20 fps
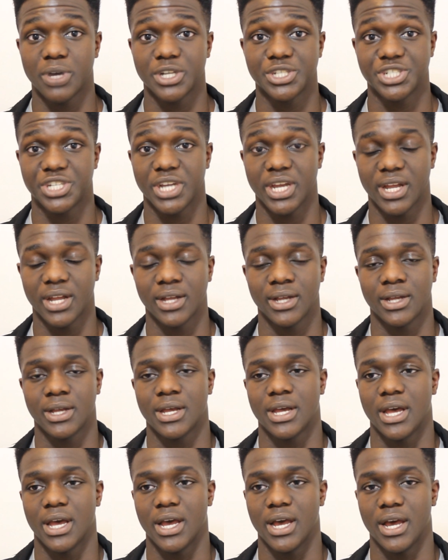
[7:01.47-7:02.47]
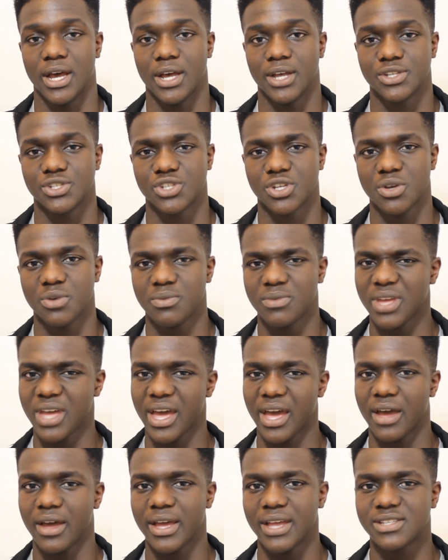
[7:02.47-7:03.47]
much it. So
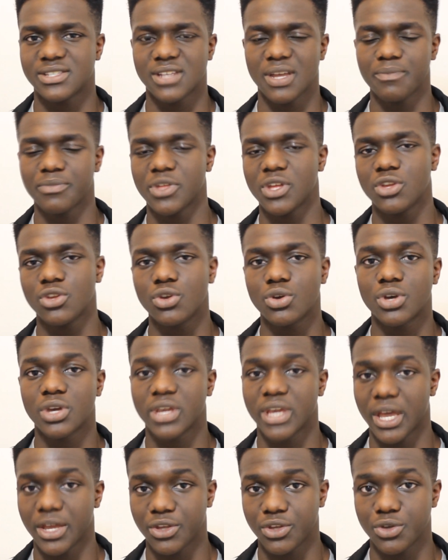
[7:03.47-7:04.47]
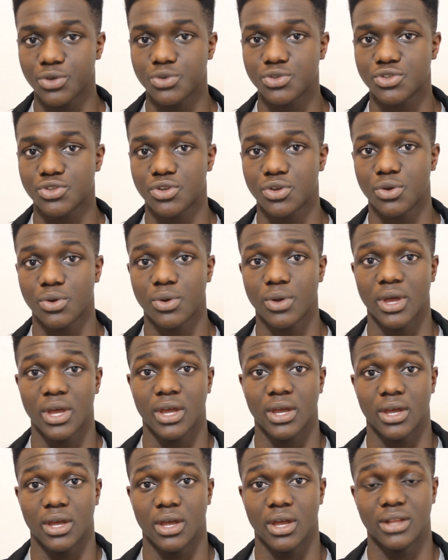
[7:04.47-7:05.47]
yeah, it's something you can get used to,
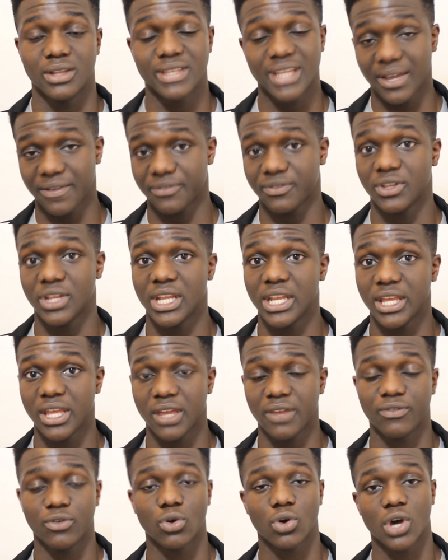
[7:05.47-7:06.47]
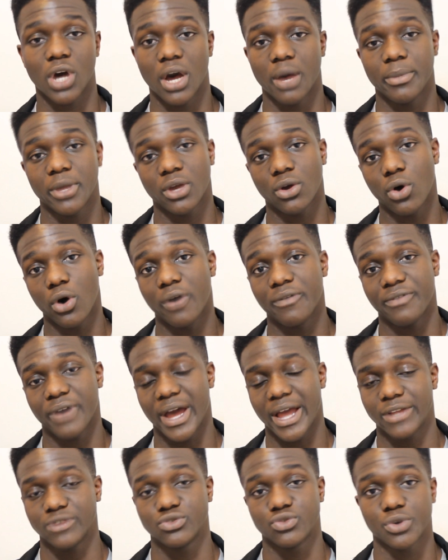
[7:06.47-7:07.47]
definitely if you're coming
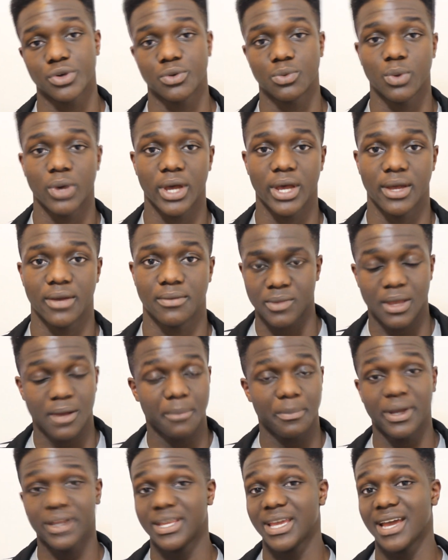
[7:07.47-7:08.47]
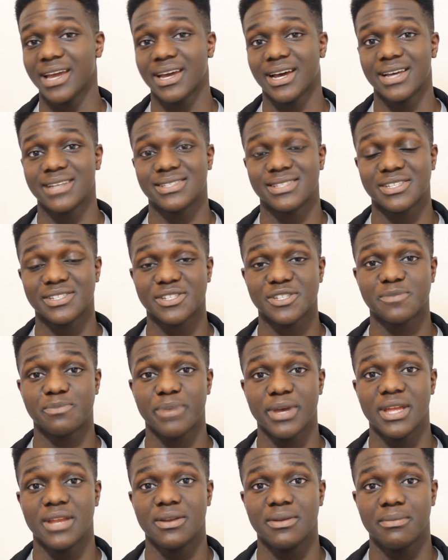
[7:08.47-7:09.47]
off Android Wear. But yeah guys, this has
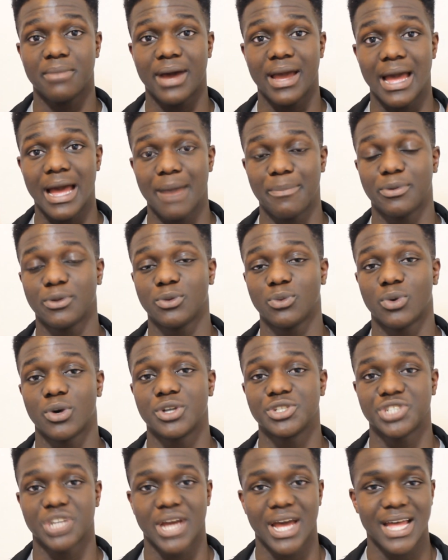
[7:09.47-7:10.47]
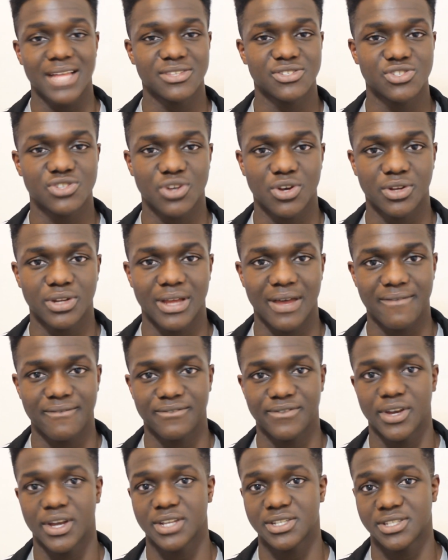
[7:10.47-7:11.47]
been my Apple Watch hands-on
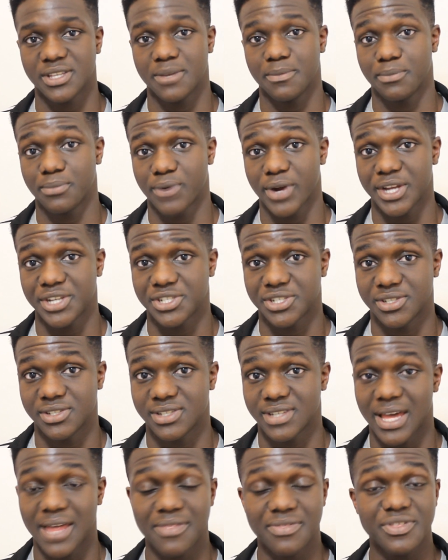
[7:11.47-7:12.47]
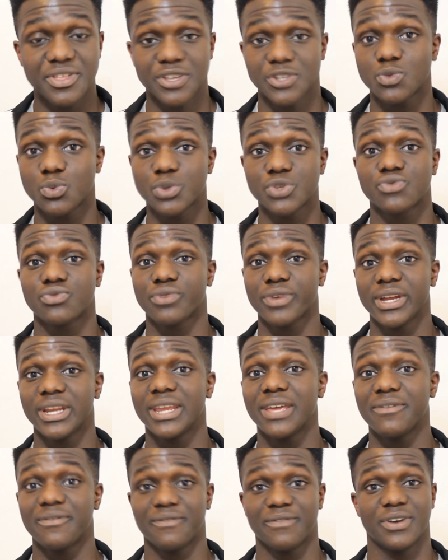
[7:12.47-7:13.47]
and first impressions, and this was
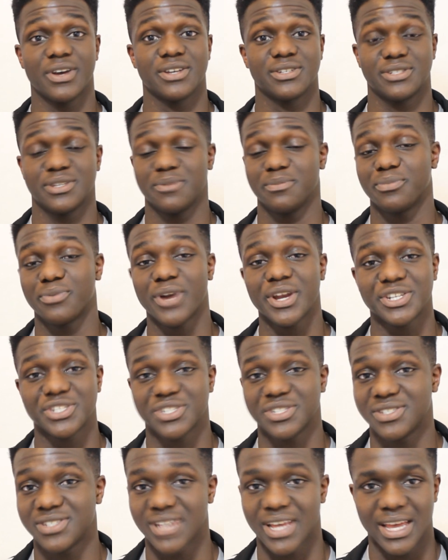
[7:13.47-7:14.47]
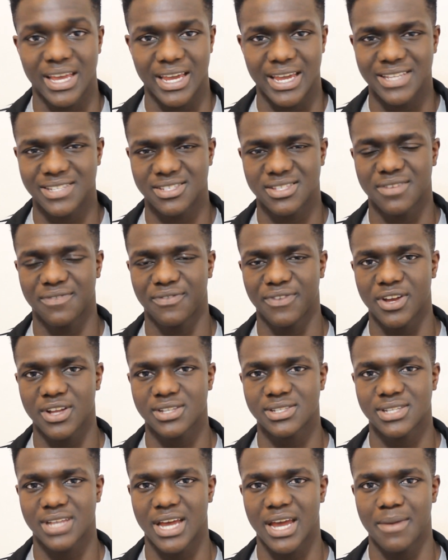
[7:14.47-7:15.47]
really first impressions. It's the
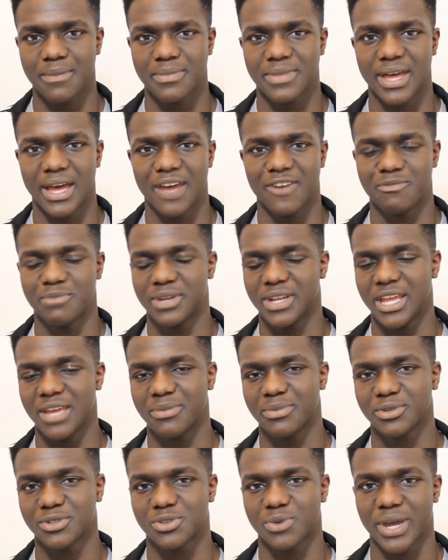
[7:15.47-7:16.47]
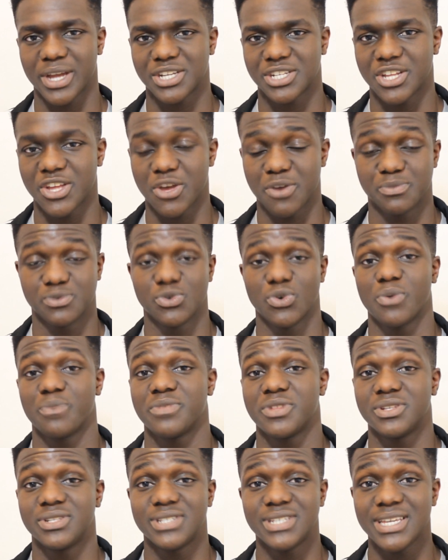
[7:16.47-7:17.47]
first time that I've been able to actually
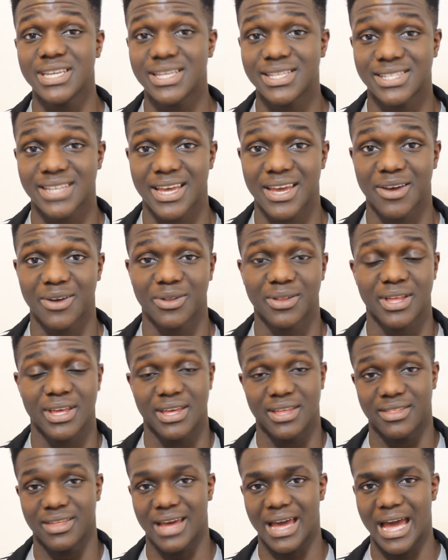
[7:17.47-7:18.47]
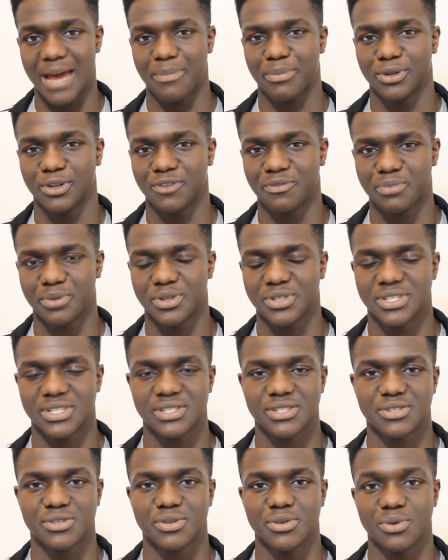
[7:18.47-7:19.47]
absorb the detail that Apple have put
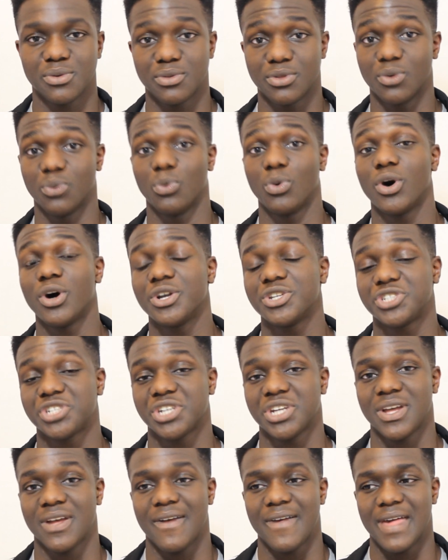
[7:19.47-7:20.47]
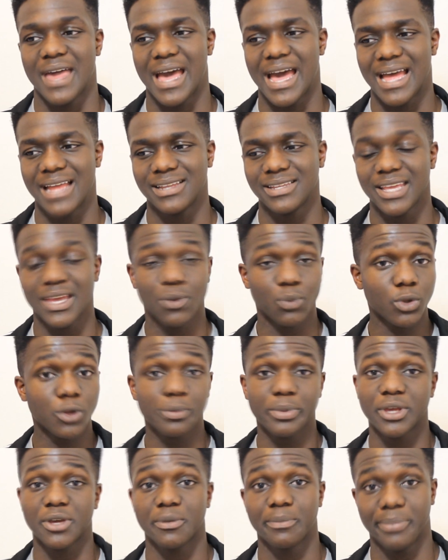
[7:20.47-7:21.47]
into the watch, and it
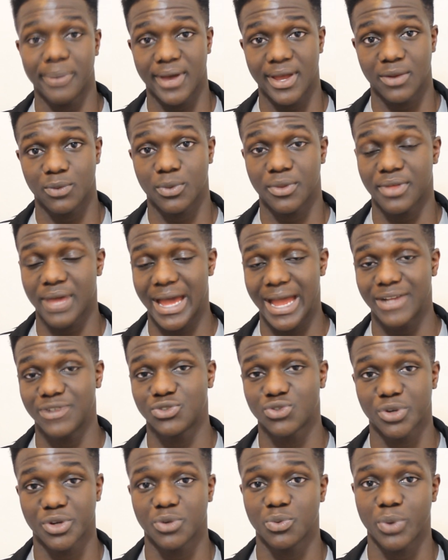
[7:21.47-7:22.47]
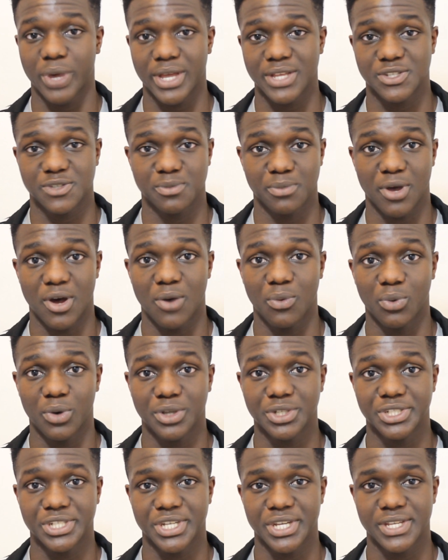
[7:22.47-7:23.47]
will be compared with Android Wear
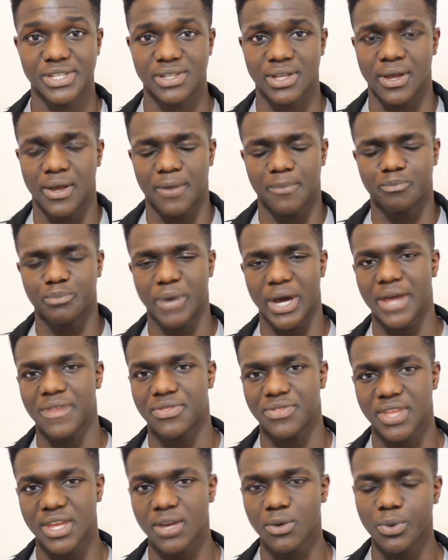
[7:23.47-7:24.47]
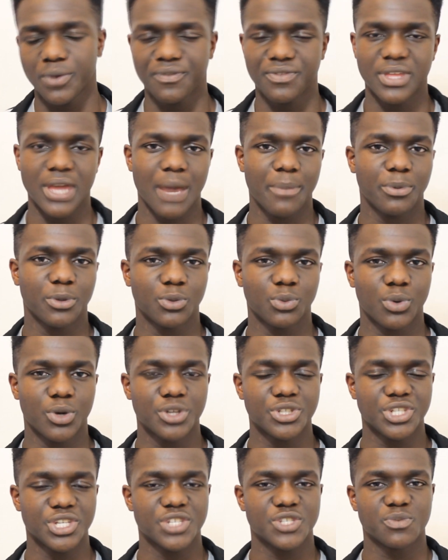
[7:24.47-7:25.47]
smartwatches. But I think with the Apple
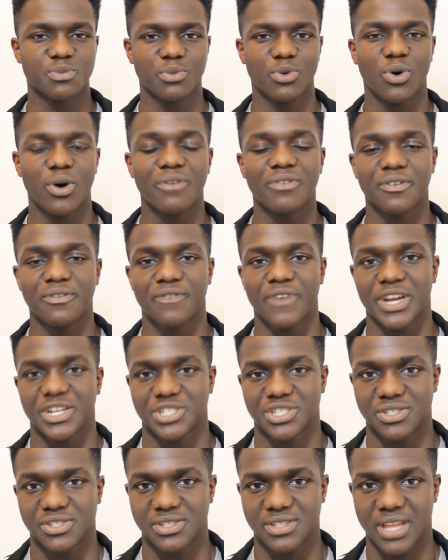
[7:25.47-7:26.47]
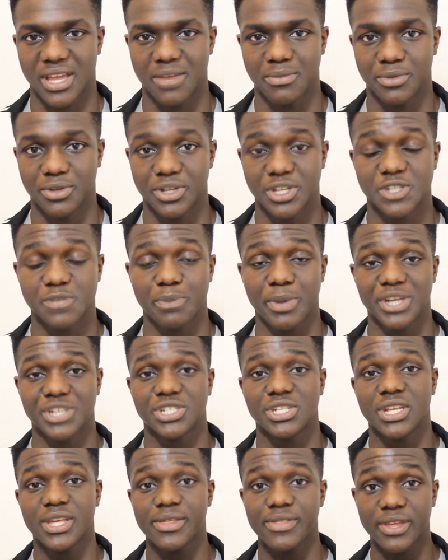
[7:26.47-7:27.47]
Watch, it's more of a fashion statement,
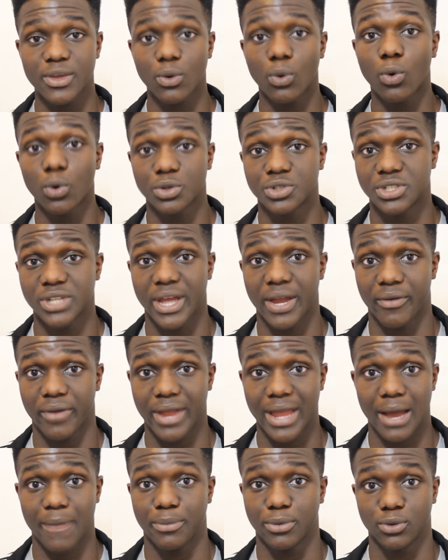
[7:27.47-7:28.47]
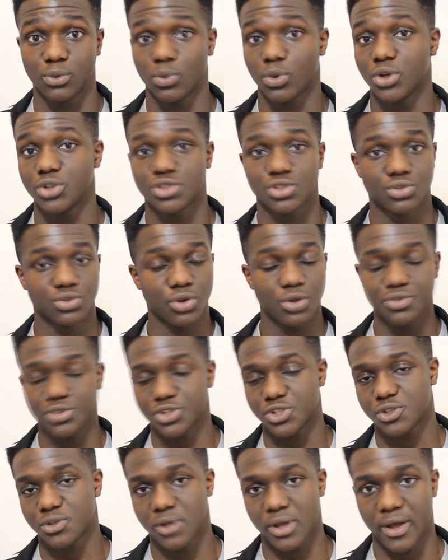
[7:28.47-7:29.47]
especially the ordinary Apple Watch, not
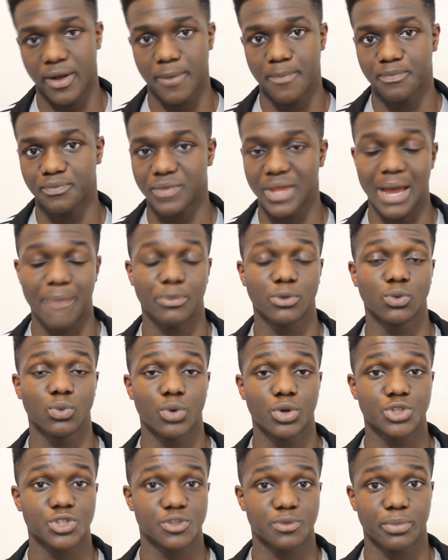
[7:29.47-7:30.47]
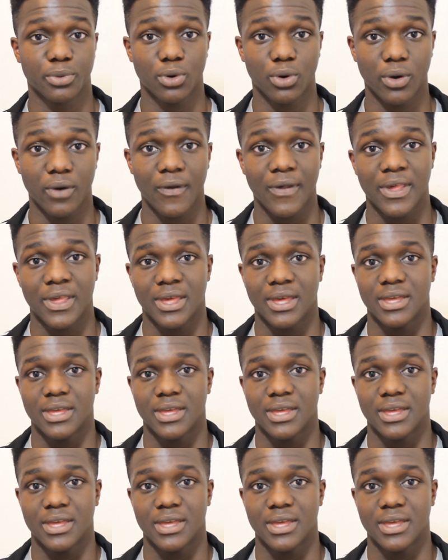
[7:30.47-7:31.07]
the Apple Watch Sport.